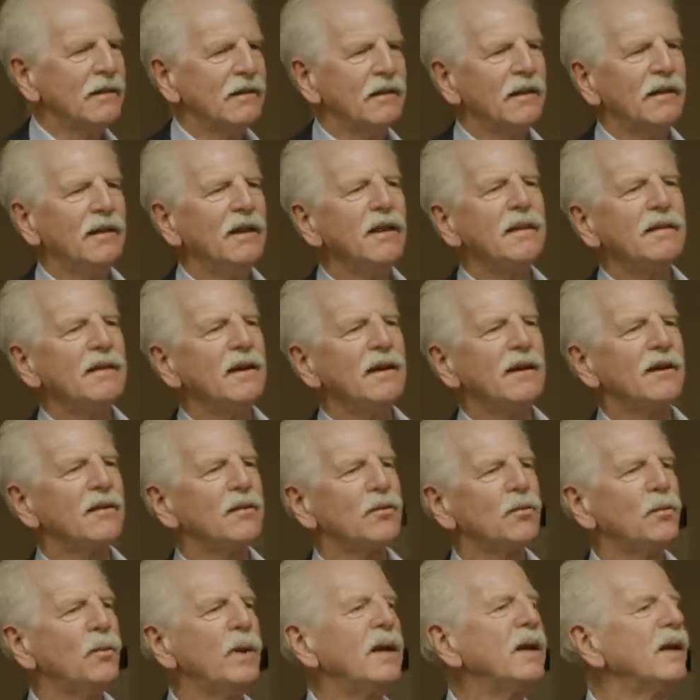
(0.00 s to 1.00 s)
The neat thing
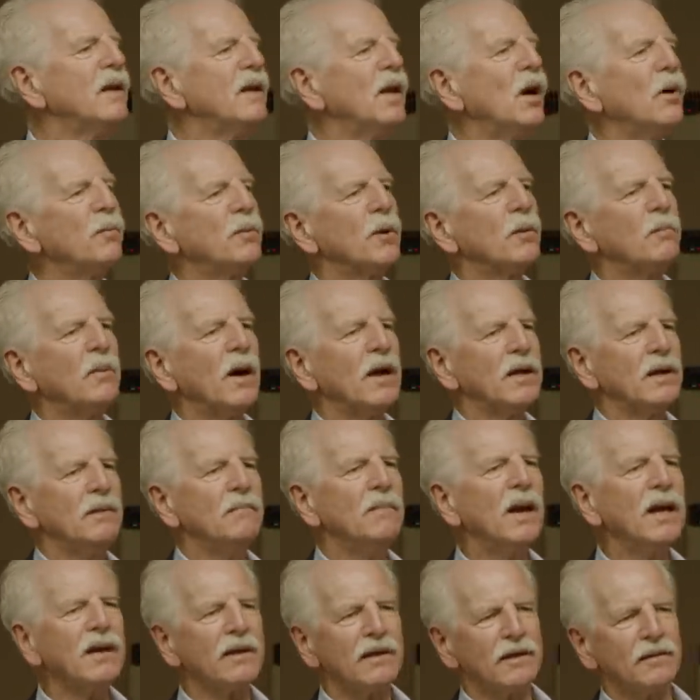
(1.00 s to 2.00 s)
is we can help your body
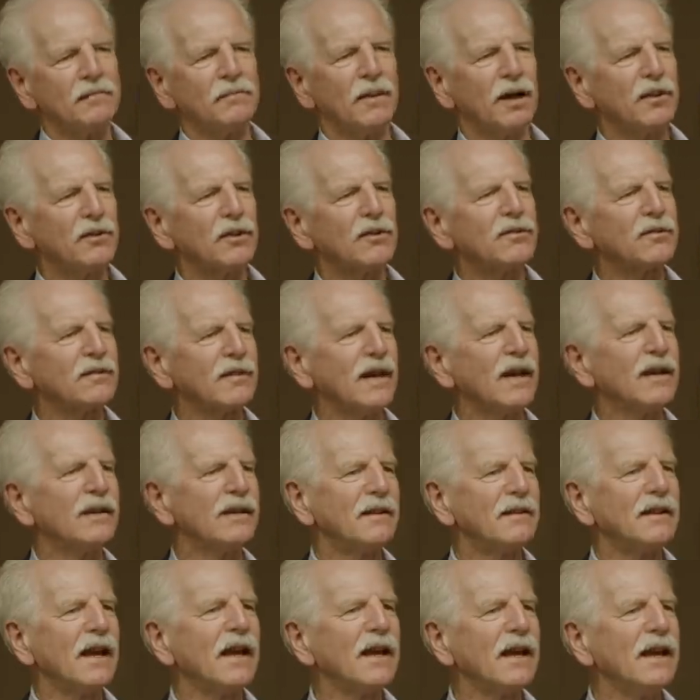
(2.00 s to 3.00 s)
make it by just
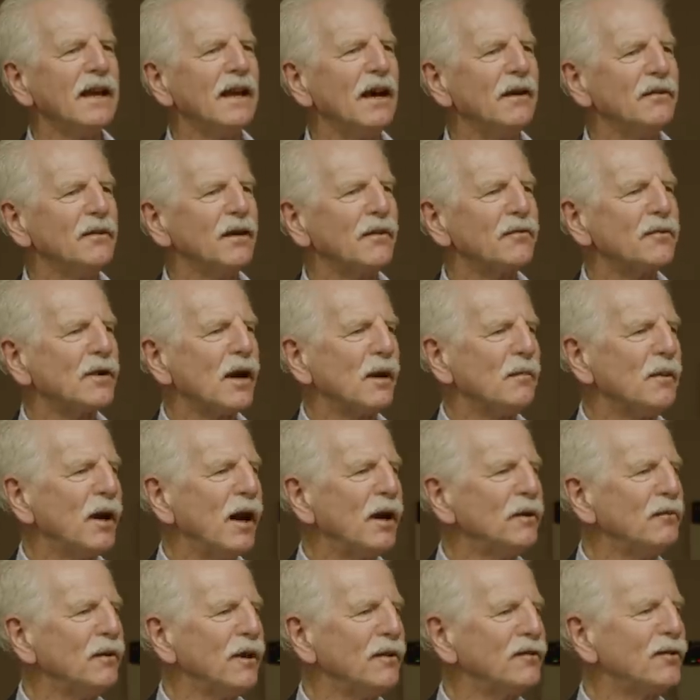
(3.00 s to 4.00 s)
take, taking out enough
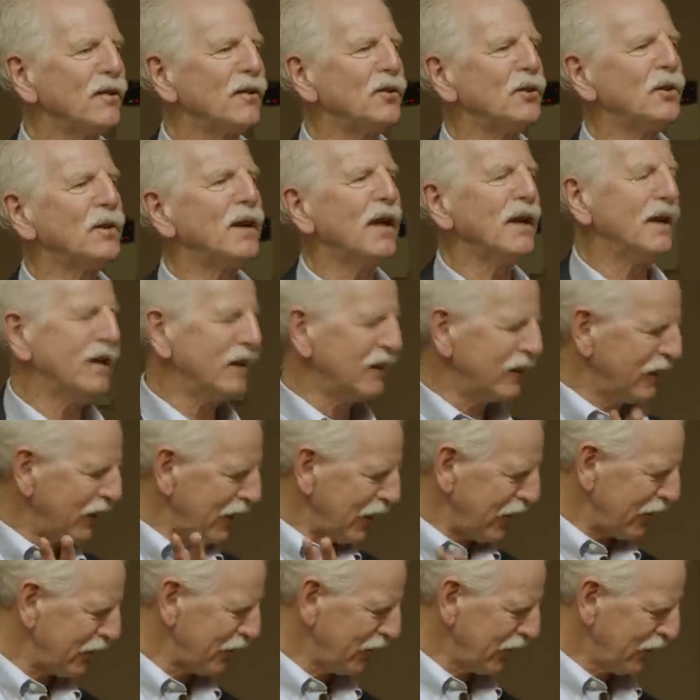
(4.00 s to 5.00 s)
carbohydrates that you get into
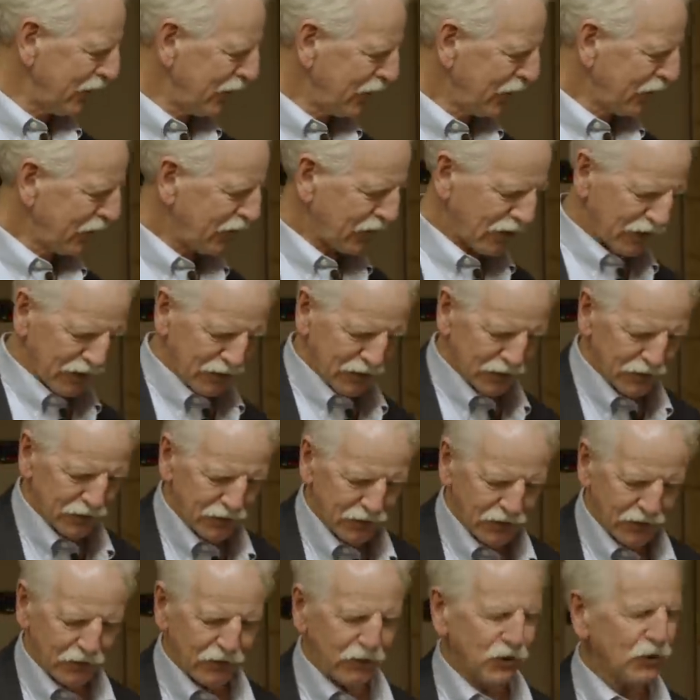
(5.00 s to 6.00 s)
that uh,
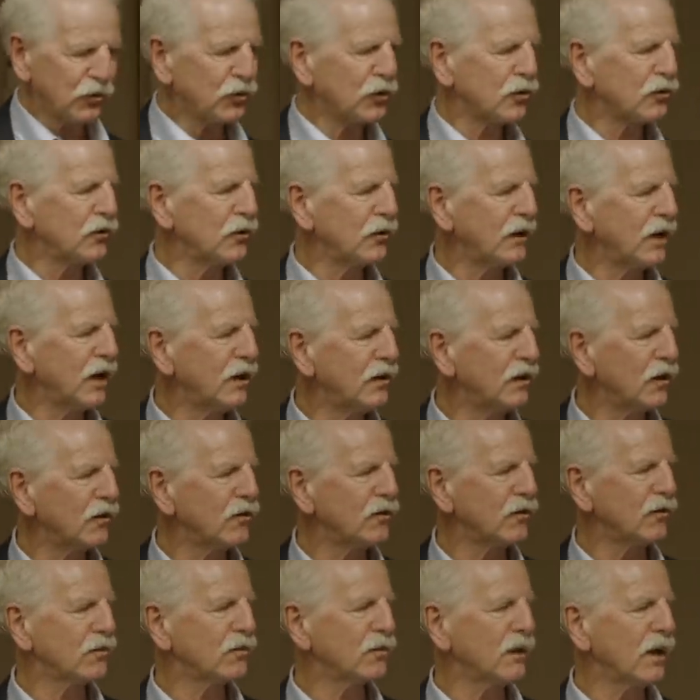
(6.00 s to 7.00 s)
nutritional
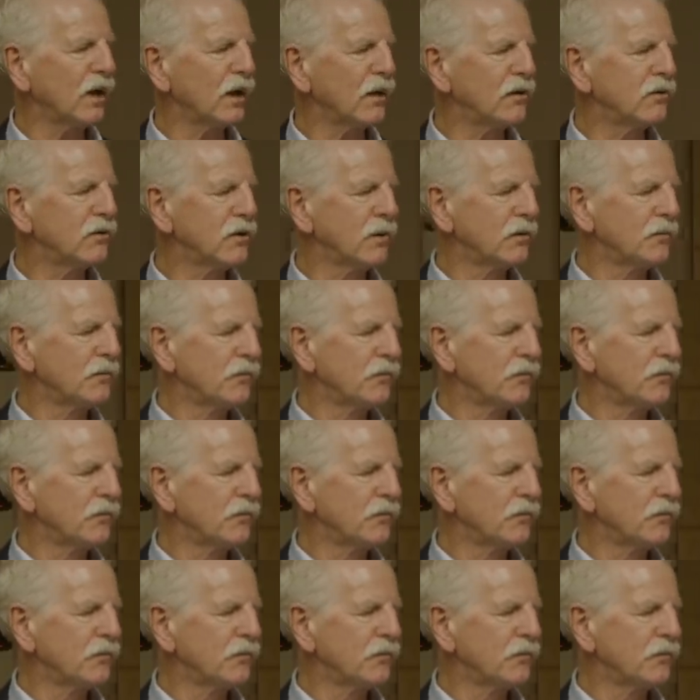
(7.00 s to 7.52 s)
ketosis range.